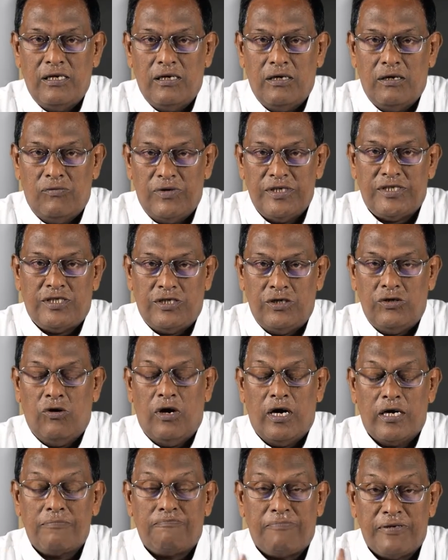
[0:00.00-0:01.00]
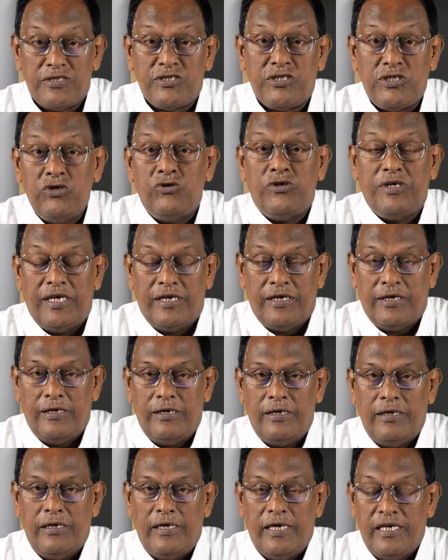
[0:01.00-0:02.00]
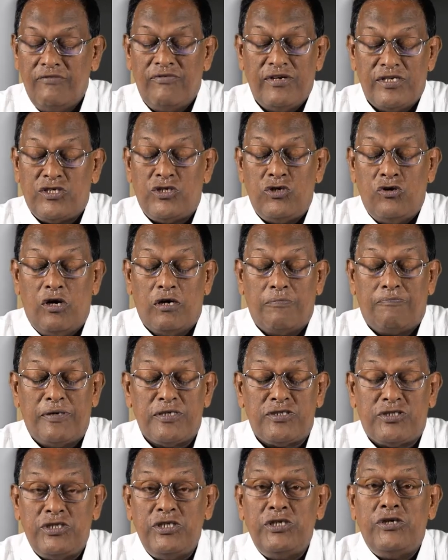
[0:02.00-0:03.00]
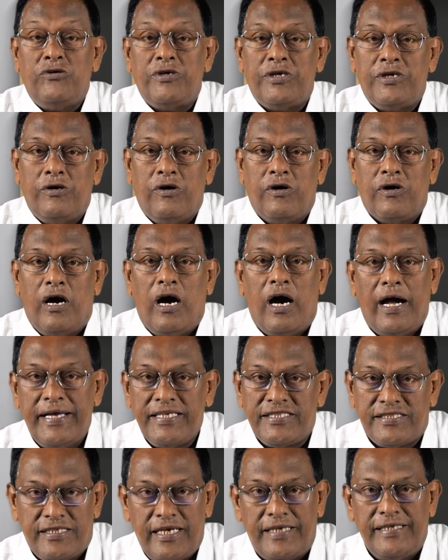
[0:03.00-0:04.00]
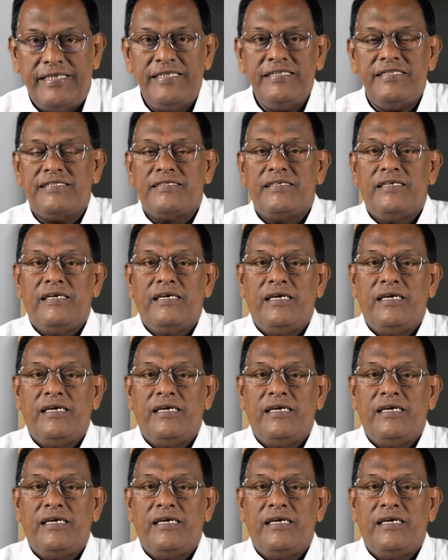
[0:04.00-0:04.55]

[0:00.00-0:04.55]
which you are pursuing, in which you are pursuing your higher studies,